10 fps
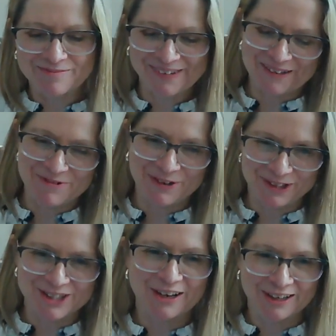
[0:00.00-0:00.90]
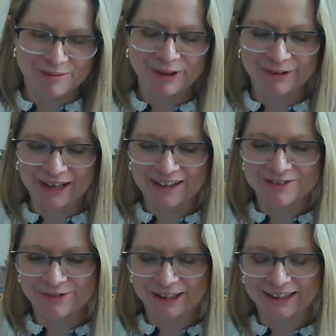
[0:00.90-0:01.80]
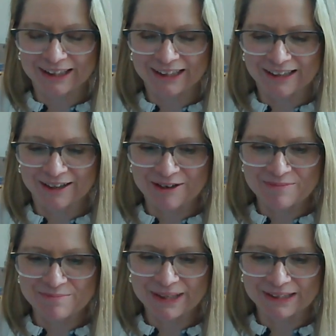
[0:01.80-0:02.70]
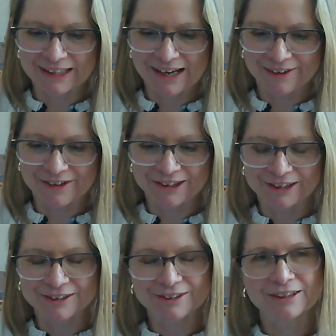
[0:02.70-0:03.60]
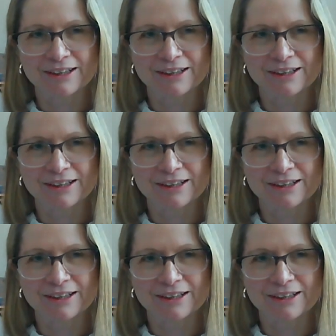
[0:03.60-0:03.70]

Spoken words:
like we were talking about, has really been another